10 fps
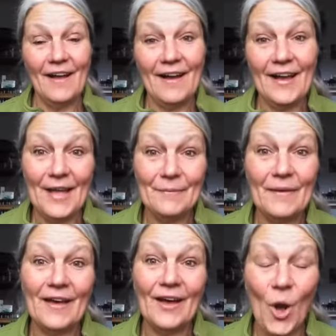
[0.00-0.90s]
I'm
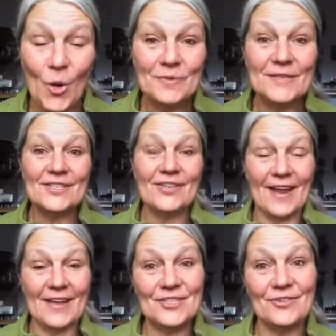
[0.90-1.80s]
open to
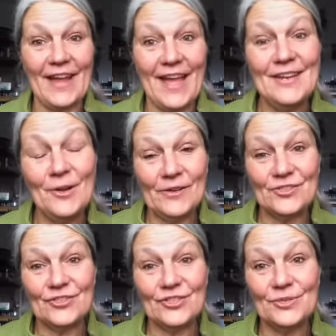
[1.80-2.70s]
answering any
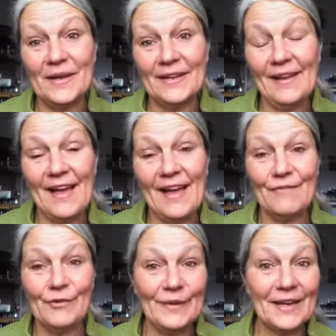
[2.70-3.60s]
questions you might have
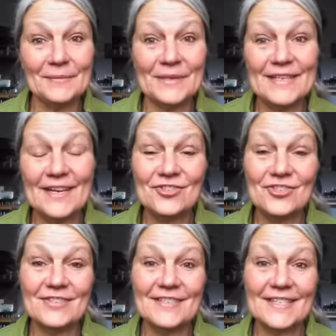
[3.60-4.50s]
or
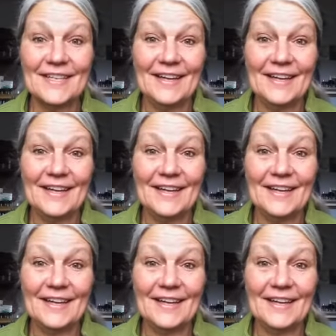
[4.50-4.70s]
recommendations,